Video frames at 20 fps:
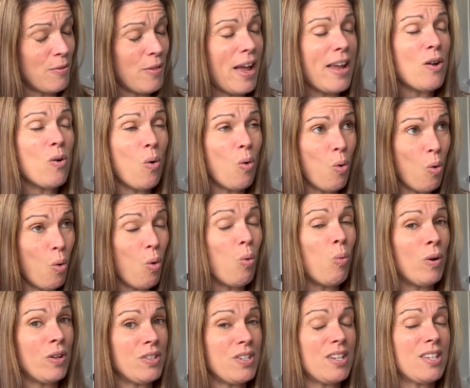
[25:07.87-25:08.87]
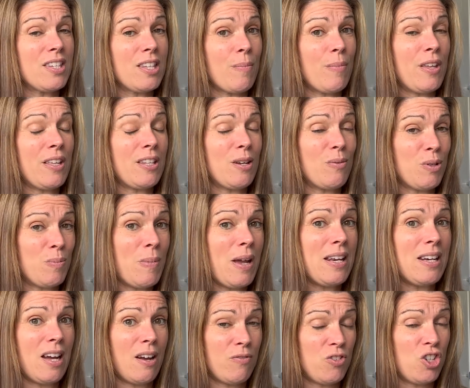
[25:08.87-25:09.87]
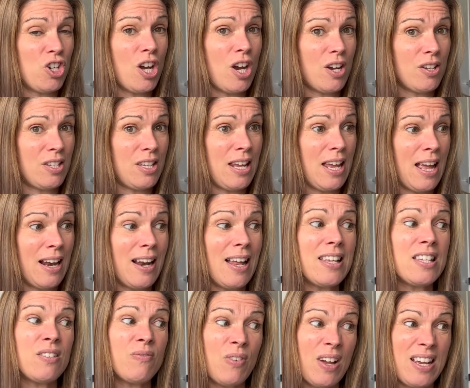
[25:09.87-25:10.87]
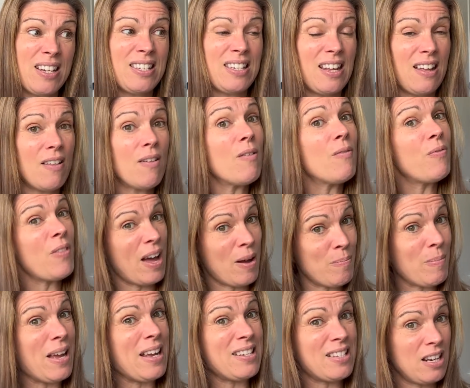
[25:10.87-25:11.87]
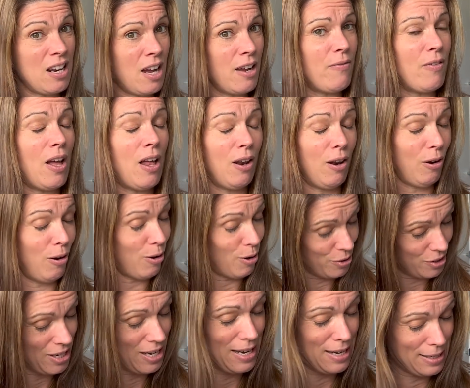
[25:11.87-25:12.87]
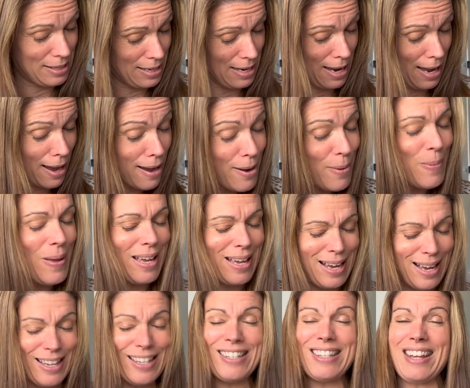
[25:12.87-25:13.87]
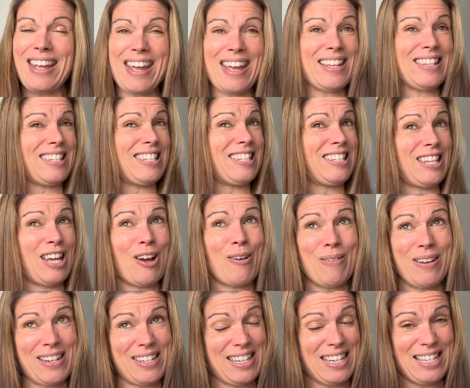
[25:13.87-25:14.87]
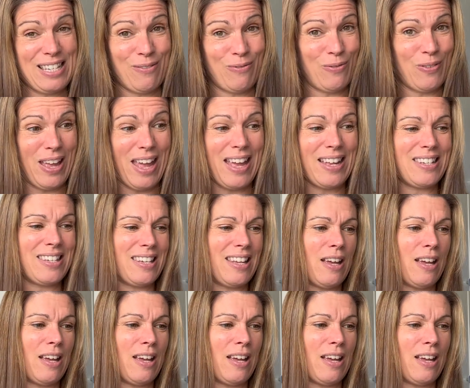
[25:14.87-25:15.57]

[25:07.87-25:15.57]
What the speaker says: They all wanted something that was made out of jersey. And let's face it, that makes life a lot easier because it's so easy to fit.